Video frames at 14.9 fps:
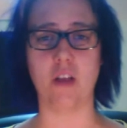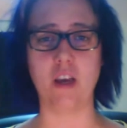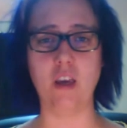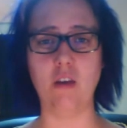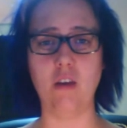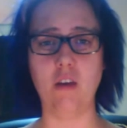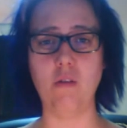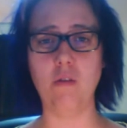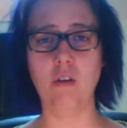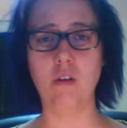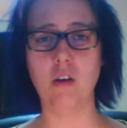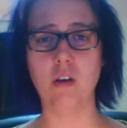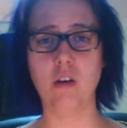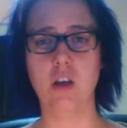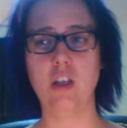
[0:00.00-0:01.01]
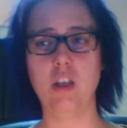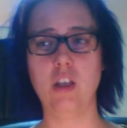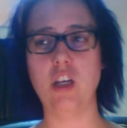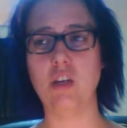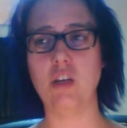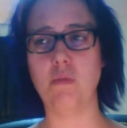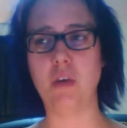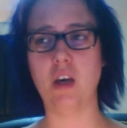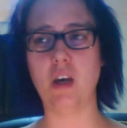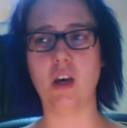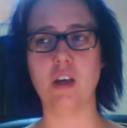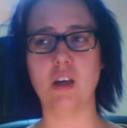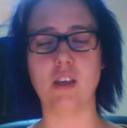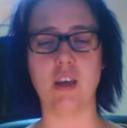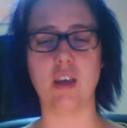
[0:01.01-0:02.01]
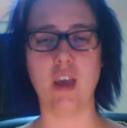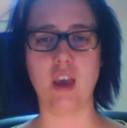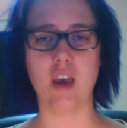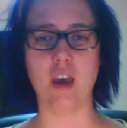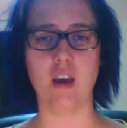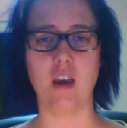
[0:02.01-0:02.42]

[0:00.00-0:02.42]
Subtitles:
you, just because I can.